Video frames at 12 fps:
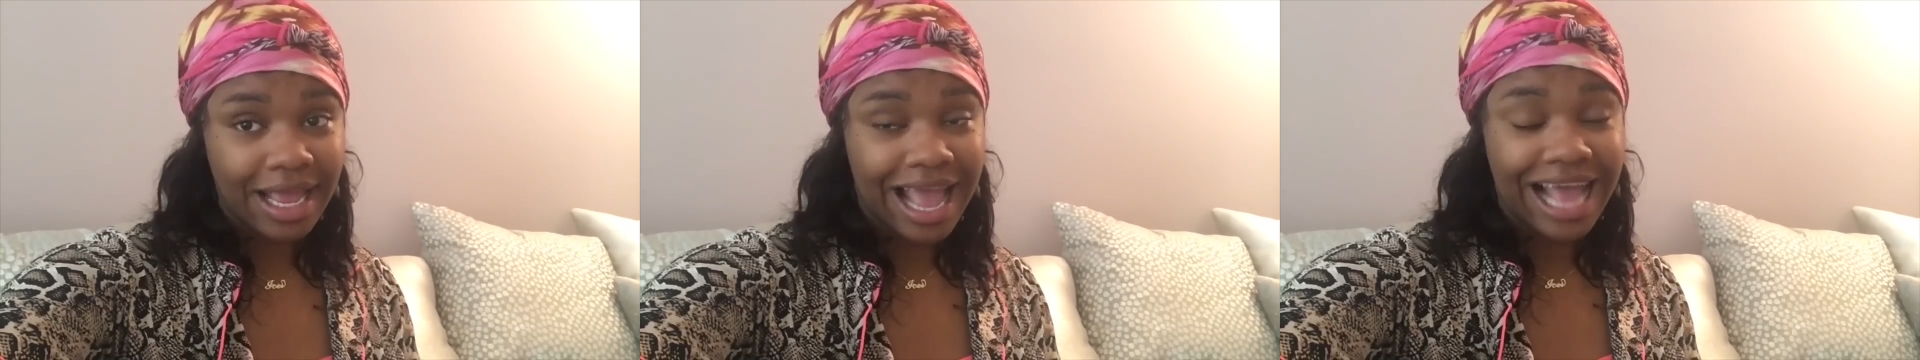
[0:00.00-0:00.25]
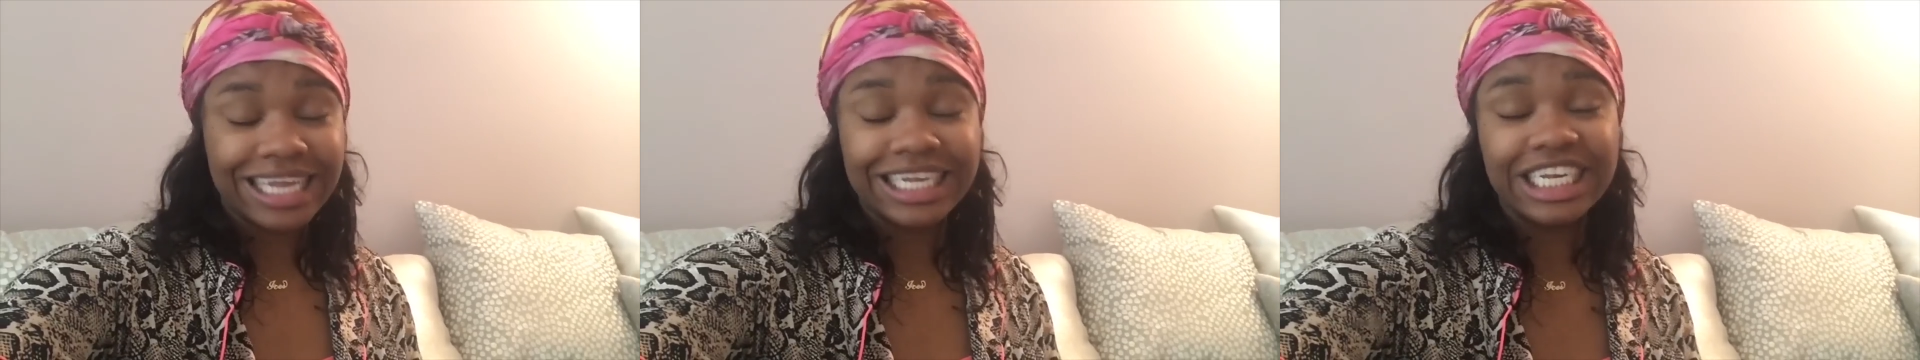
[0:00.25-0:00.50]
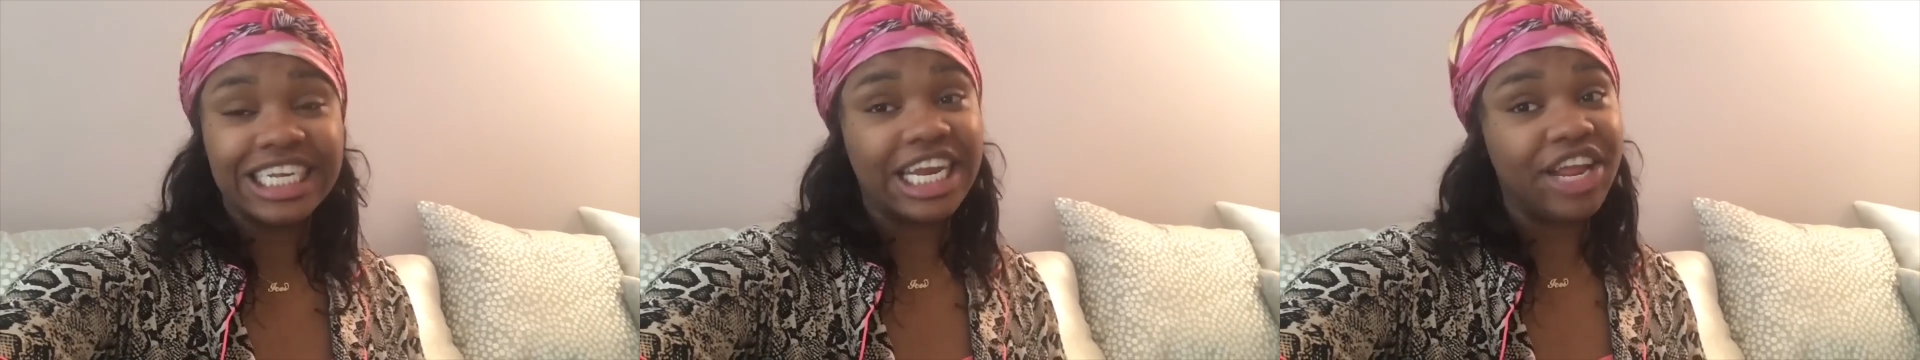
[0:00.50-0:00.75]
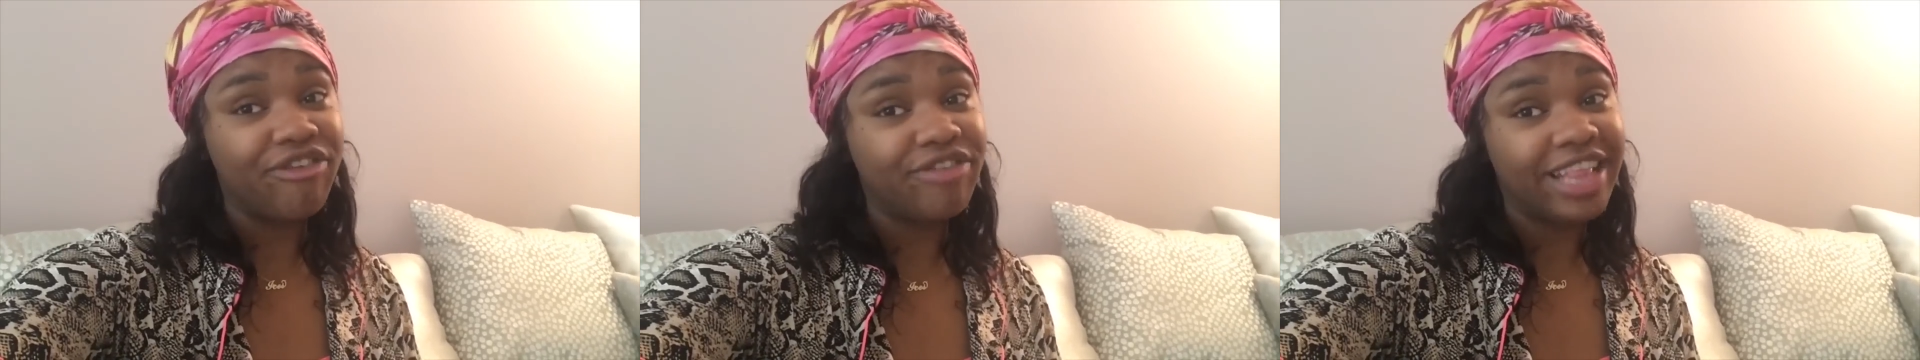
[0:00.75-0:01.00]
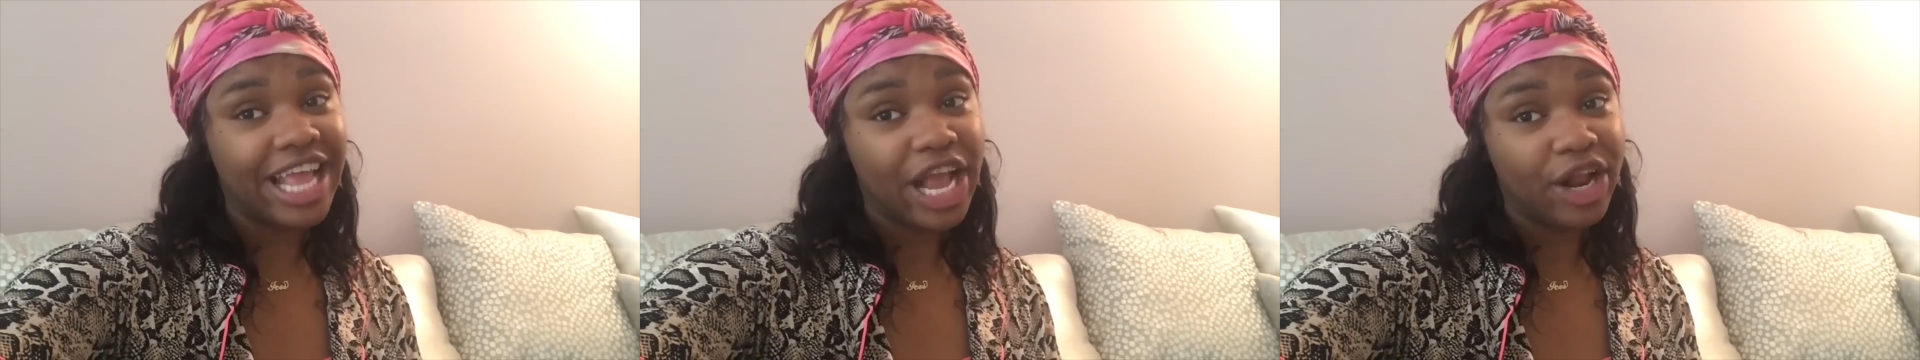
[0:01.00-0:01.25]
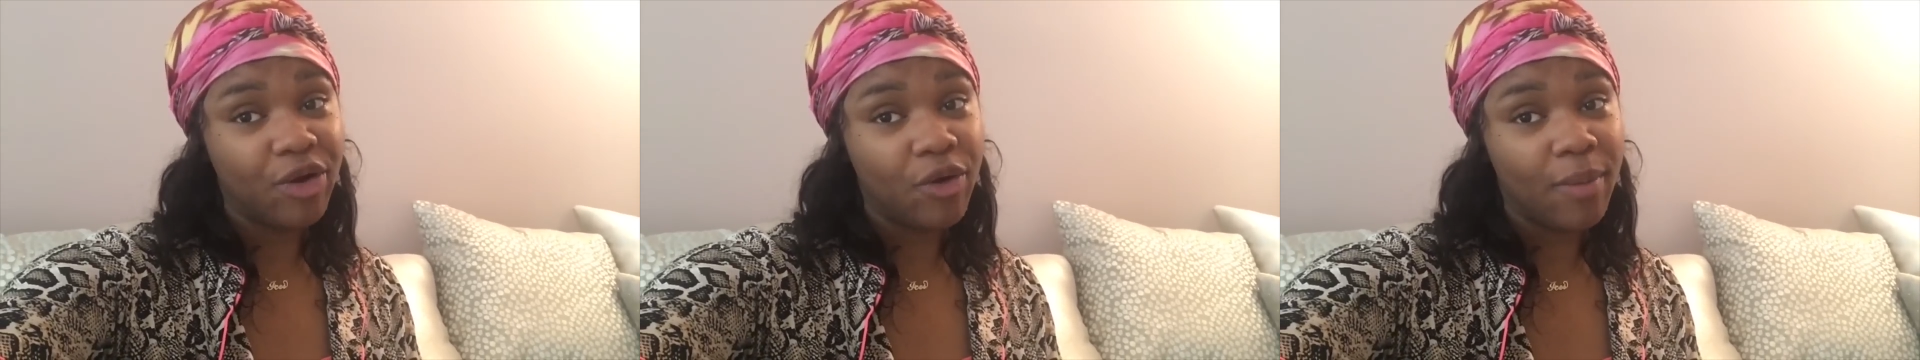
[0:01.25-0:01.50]
i teach you everything
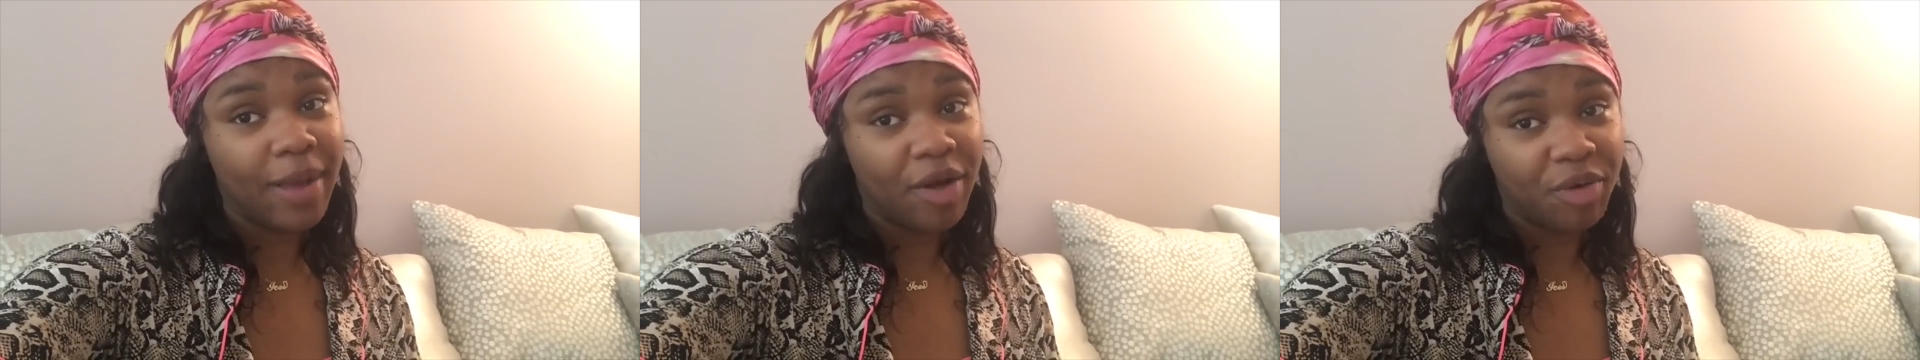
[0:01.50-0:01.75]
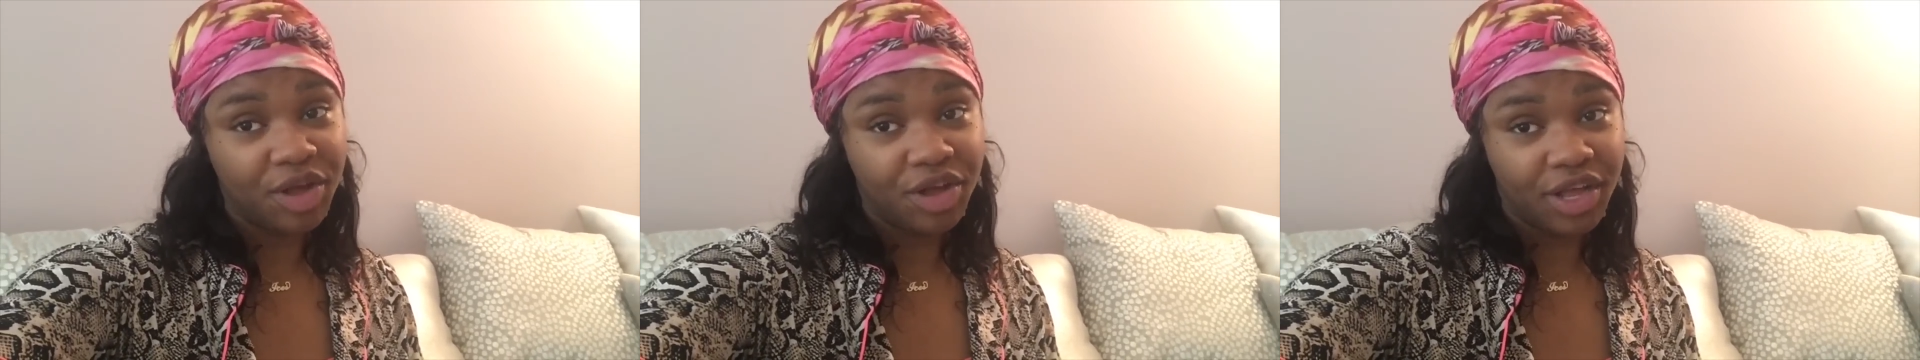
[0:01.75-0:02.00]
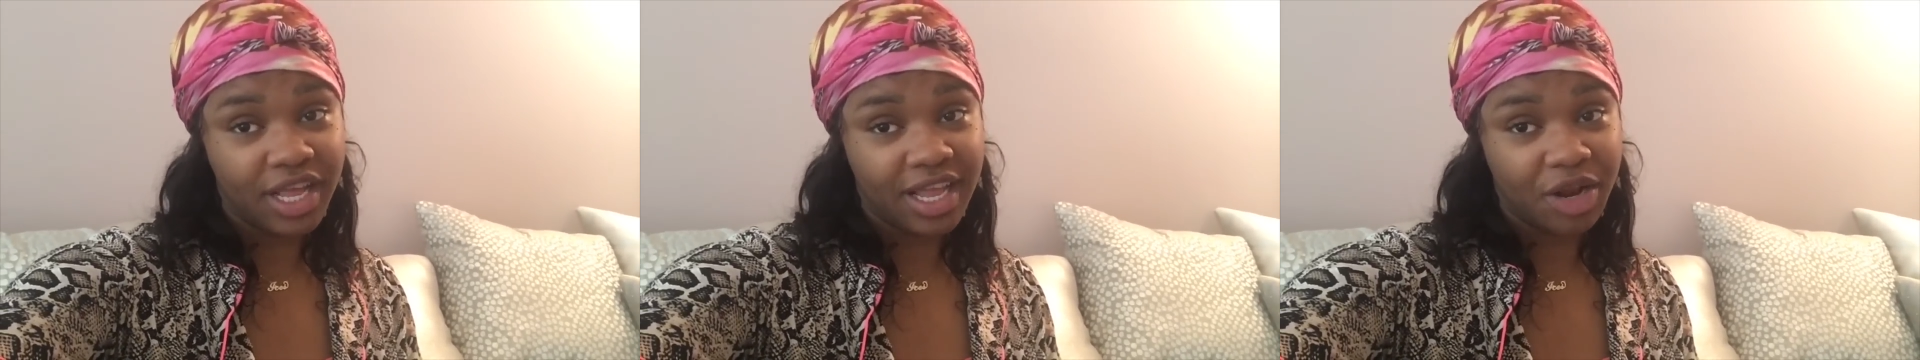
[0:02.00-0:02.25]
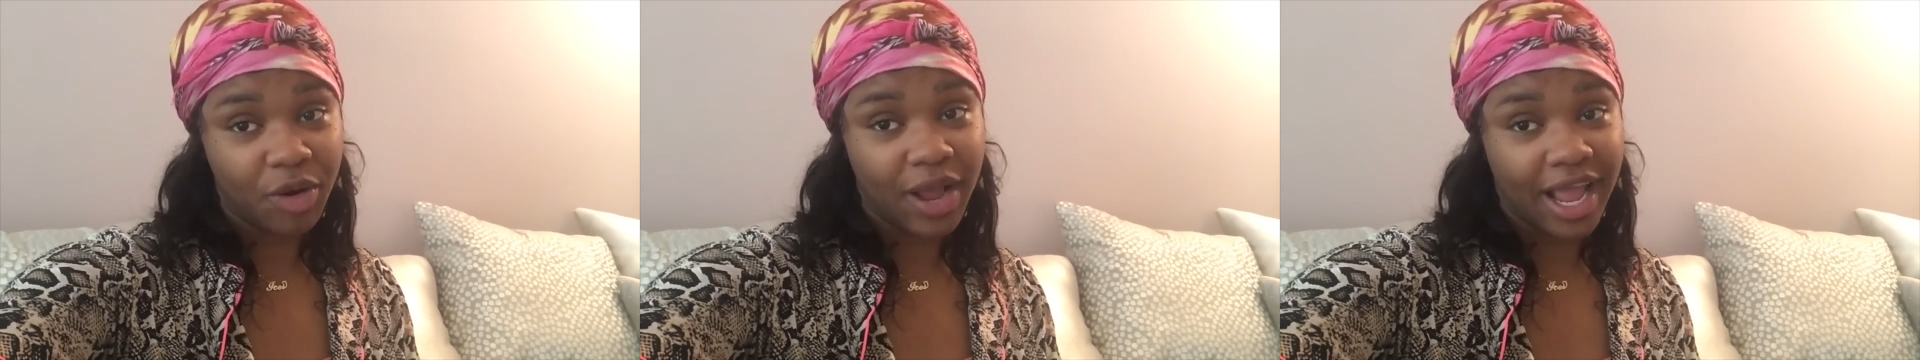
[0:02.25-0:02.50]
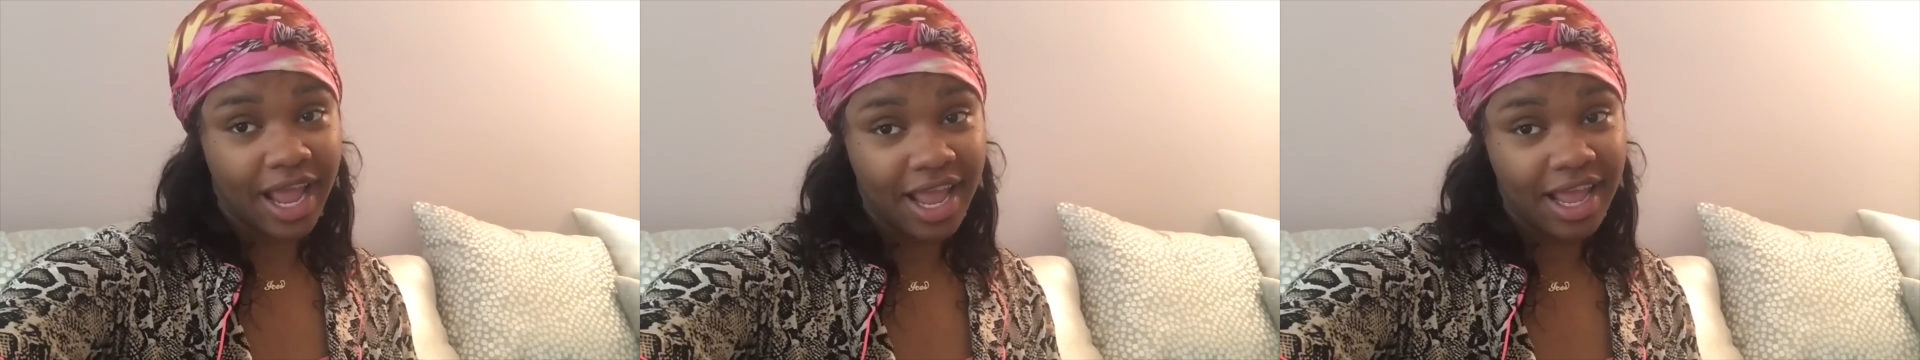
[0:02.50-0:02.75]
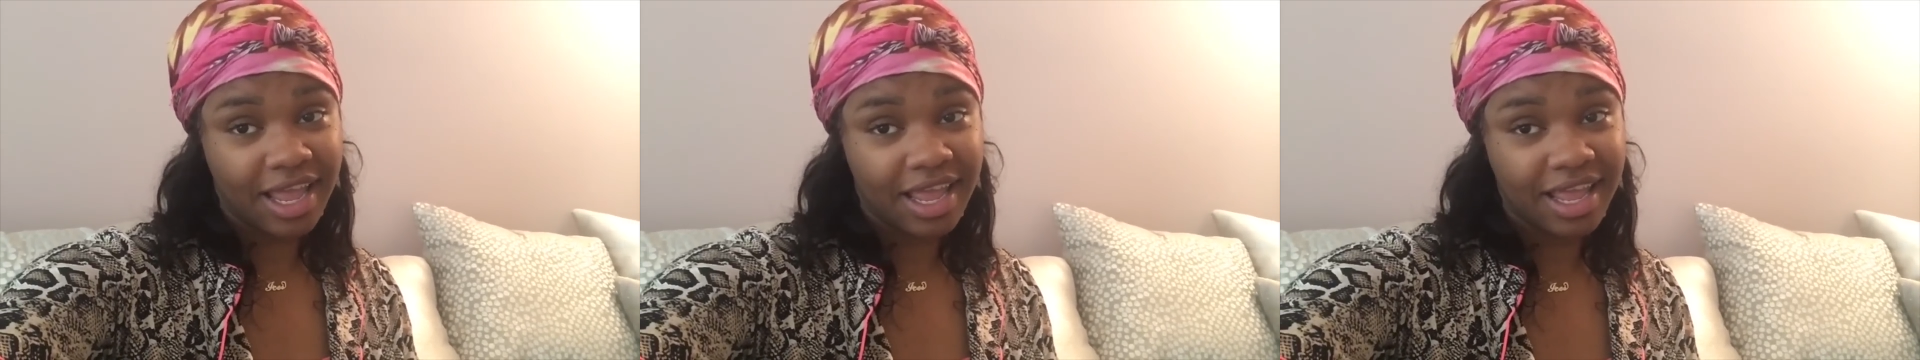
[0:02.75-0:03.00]
i know about cooking okay